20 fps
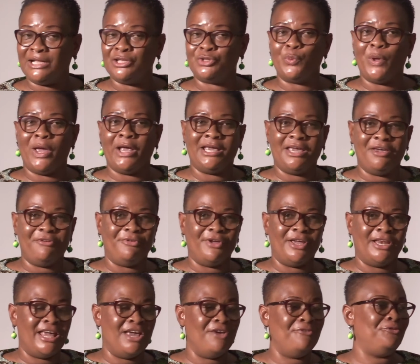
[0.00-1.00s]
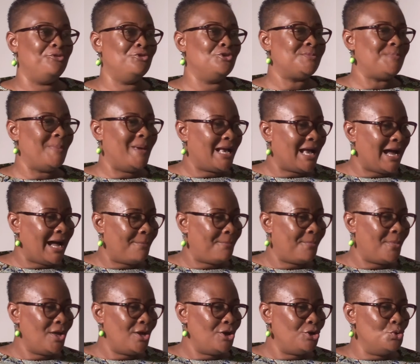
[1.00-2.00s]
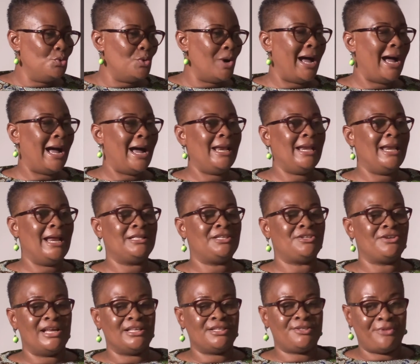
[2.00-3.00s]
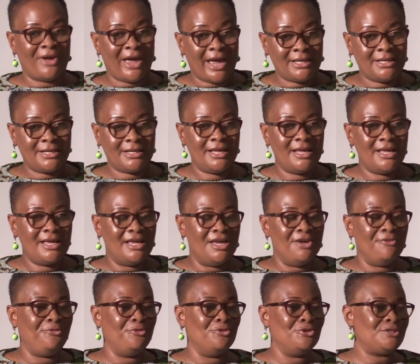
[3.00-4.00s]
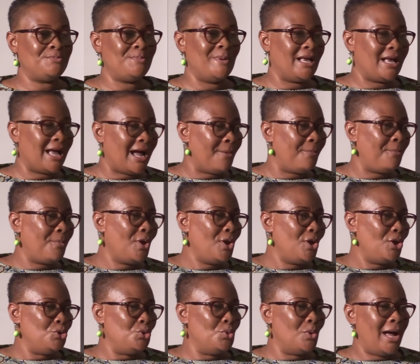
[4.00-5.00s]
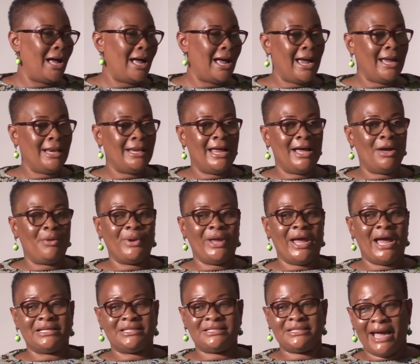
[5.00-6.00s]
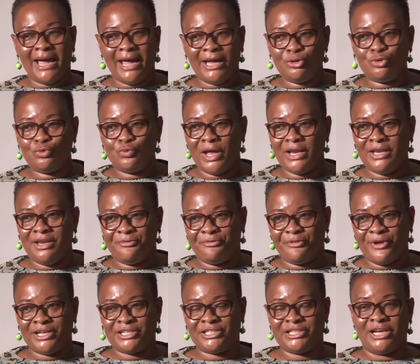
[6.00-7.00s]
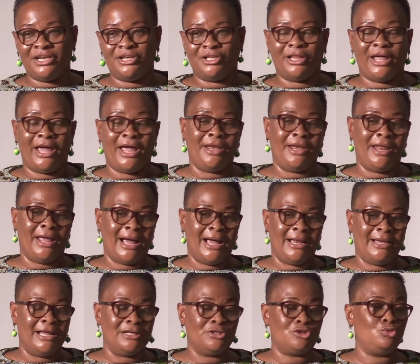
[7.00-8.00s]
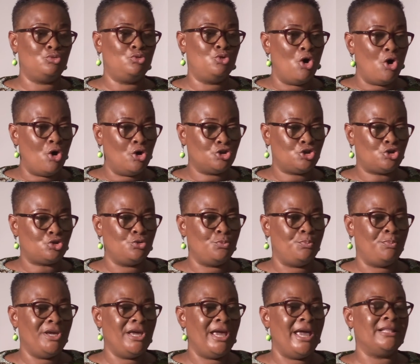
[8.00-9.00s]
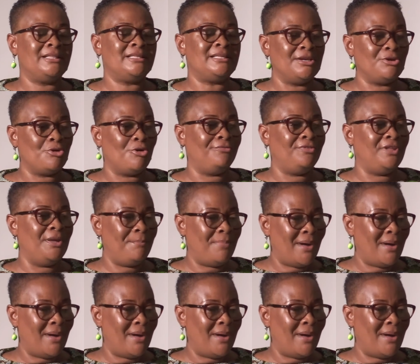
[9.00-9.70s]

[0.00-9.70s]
that were given: if you speak up, you are either transferred. If you speak up, you are either reassigned to a different schedule and the others. Those should be a thing of the